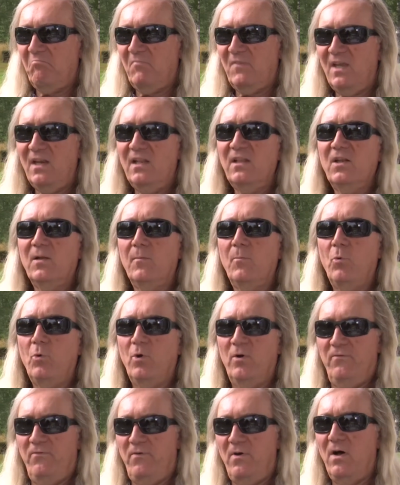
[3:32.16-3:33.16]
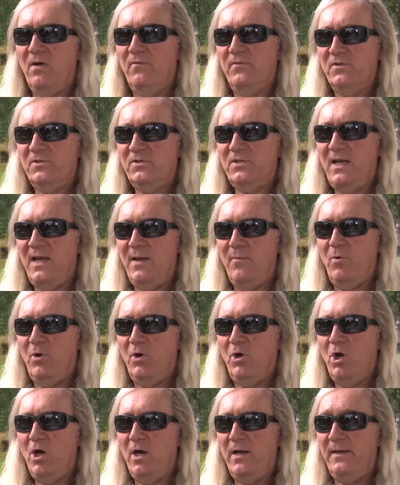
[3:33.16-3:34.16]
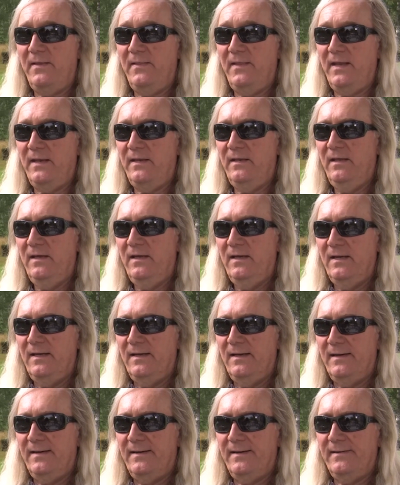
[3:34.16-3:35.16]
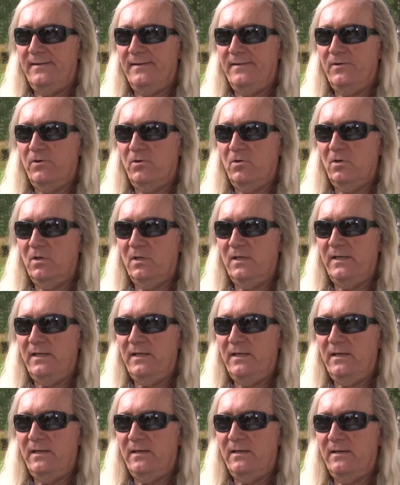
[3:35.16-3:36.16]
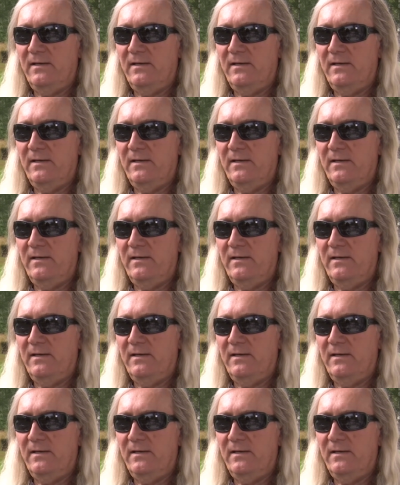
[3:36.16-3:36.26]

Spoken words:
get a little more involved as time went on. And then early